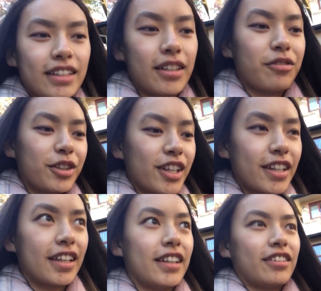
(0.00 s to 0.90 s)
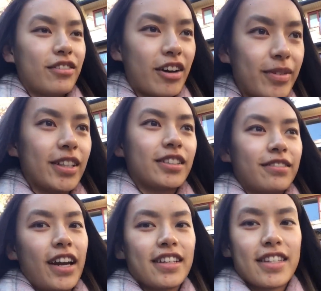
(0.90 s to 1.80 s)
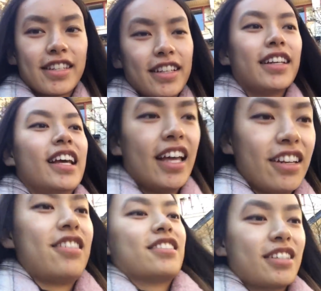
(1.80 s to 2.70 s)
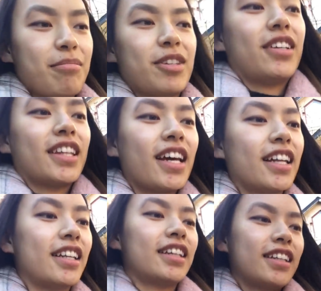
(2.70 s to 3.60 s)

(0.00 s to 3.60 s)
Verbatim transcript: of work and then five minutes of rest and you just keep doing that.